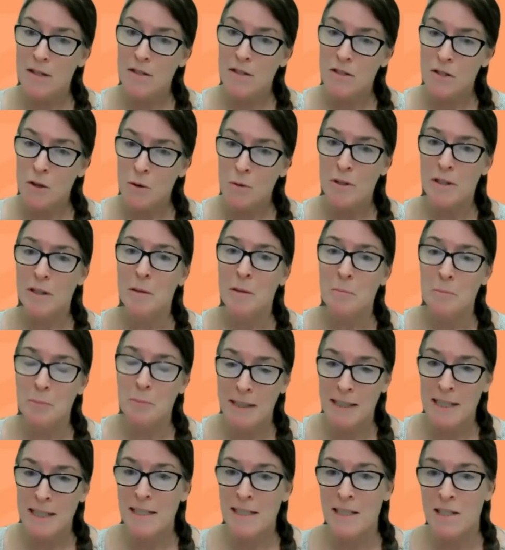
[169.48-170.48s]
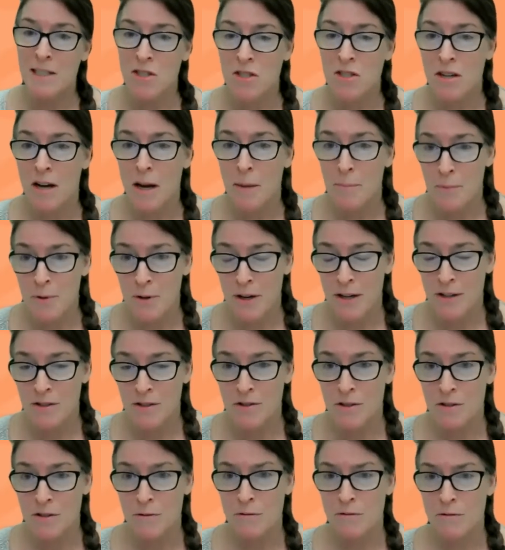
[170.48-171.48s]
don't completely stop your
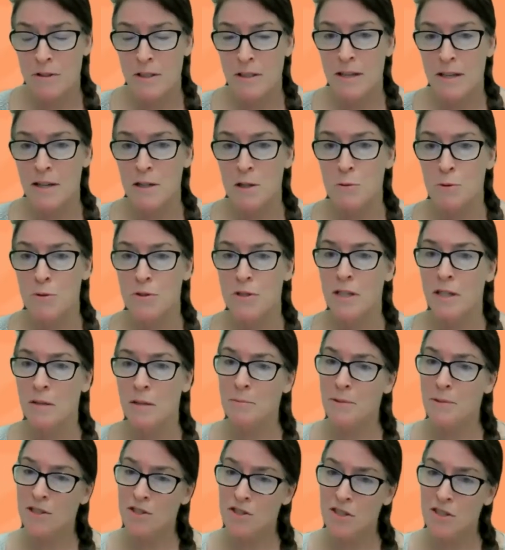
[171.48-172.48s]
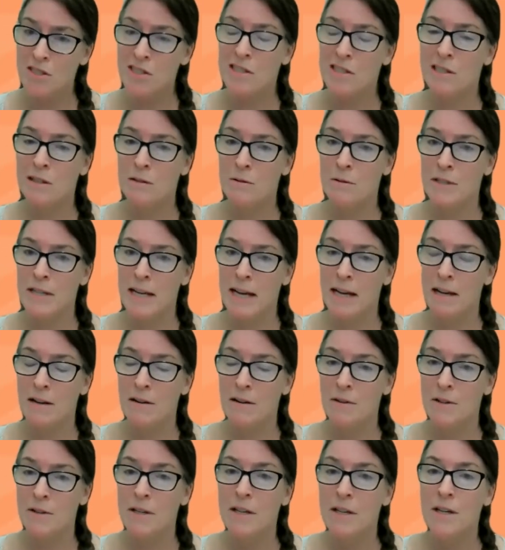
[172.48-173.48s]
exercise routine, but just slow
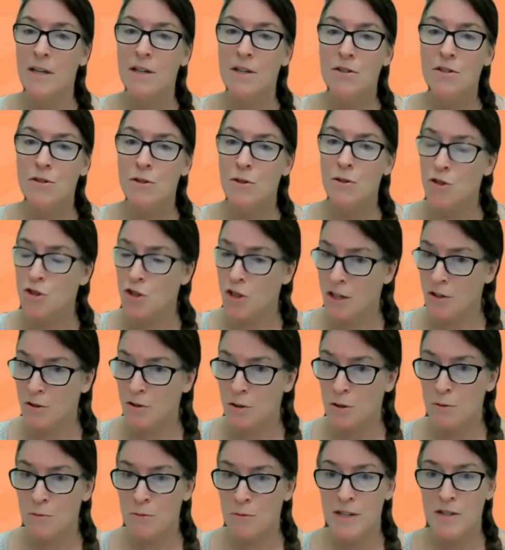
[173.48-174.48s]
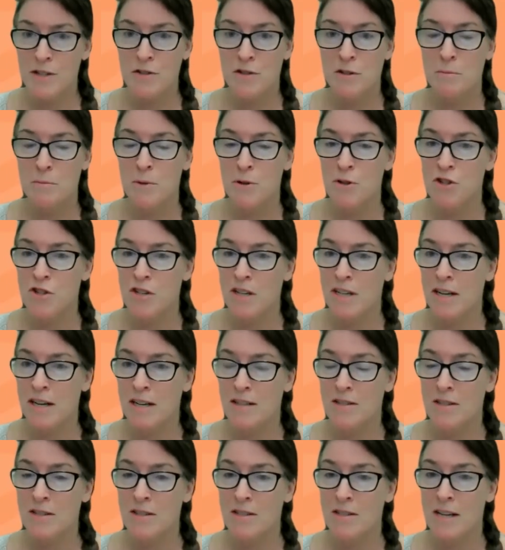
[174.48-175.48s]
down. Do gentle range of motion
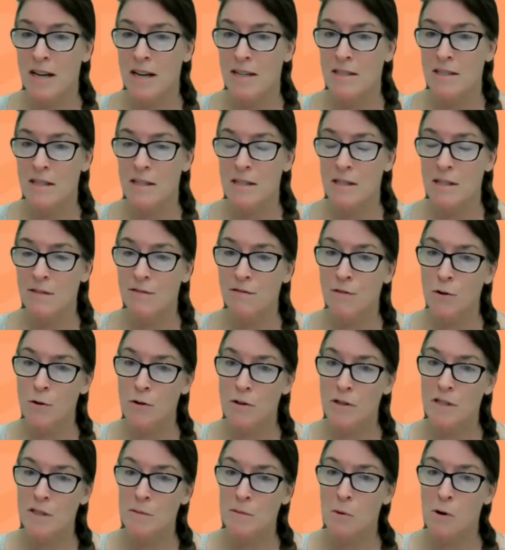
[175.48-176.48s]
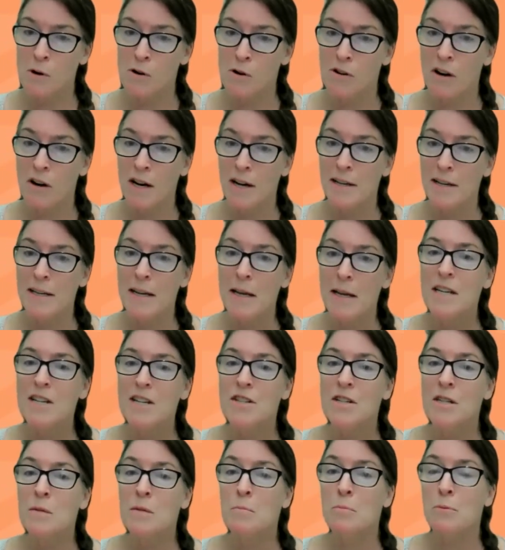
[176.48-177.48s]
exercises. Focus more on
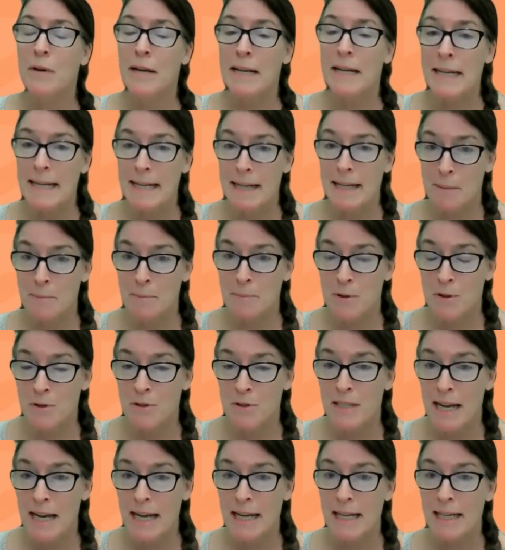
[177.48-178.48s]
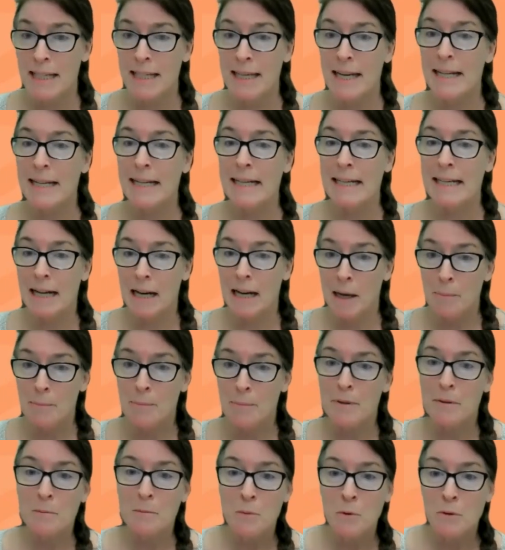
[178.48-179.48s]
just breaking up your day and getting
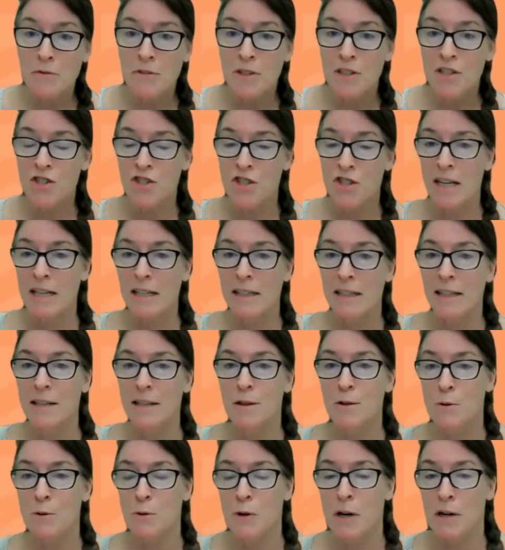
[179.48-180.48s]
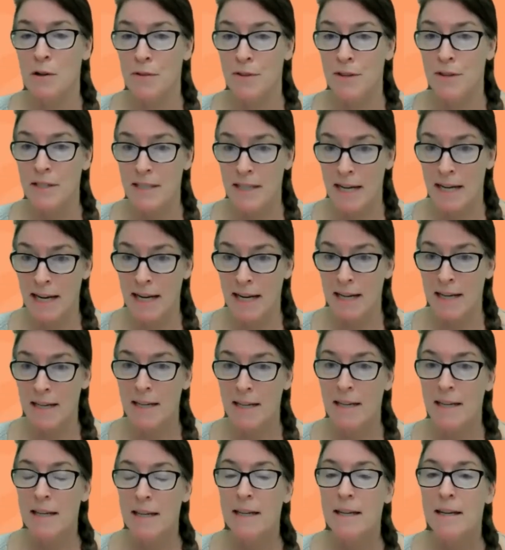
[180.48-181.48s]
up and moving gently throughout the day.
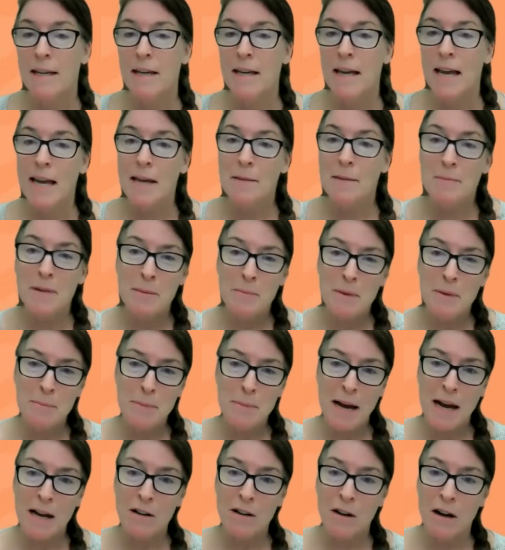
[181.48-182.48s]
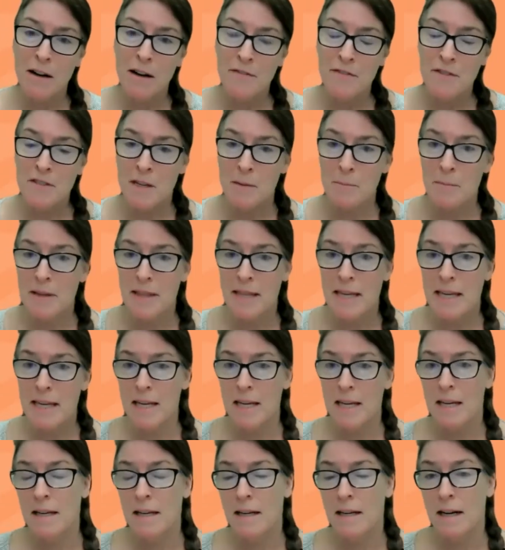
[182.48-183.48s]
And maybe back off some of
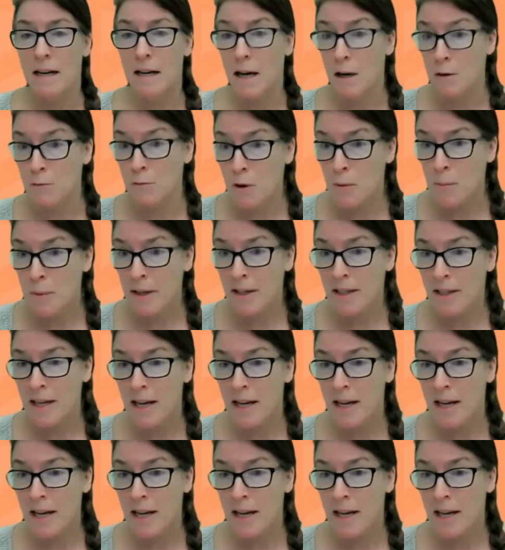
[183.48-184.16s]
the aerobic